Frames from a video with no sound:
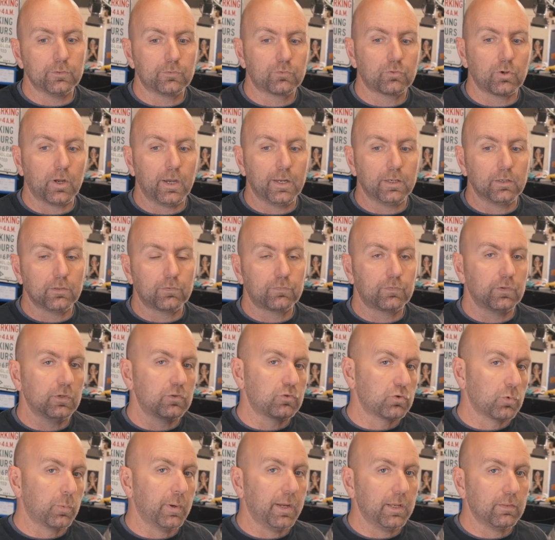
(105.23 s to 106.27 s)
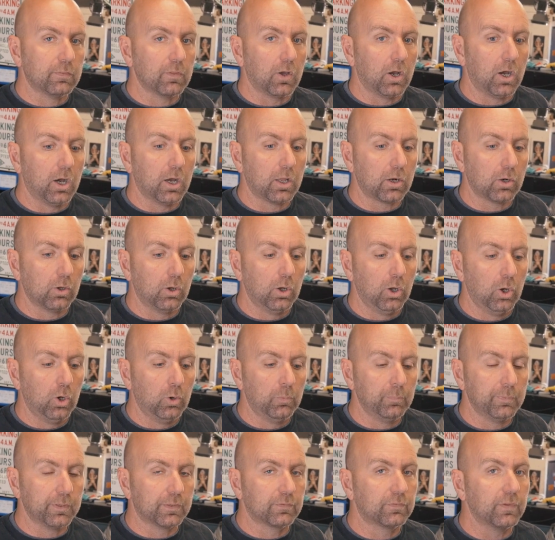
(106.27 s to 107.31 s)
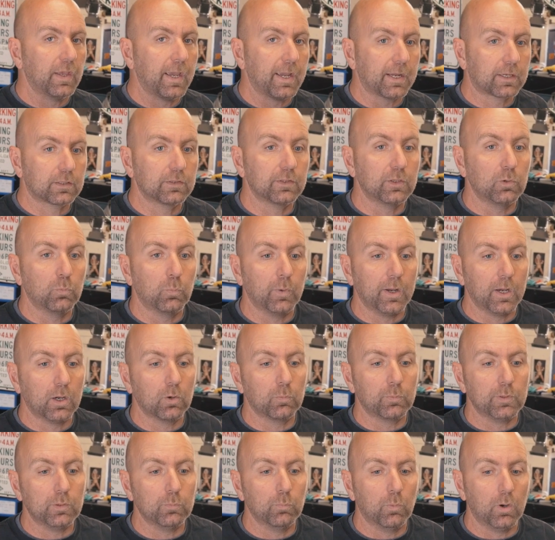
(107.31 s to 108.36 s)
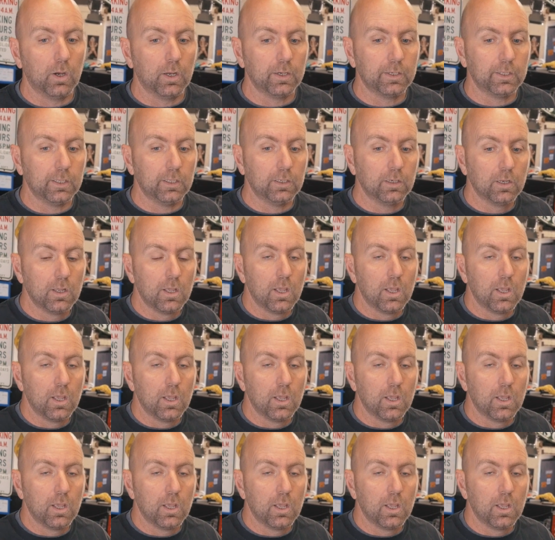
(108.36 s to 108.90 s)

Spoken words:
Trying to situate the Autohome exactly where we want it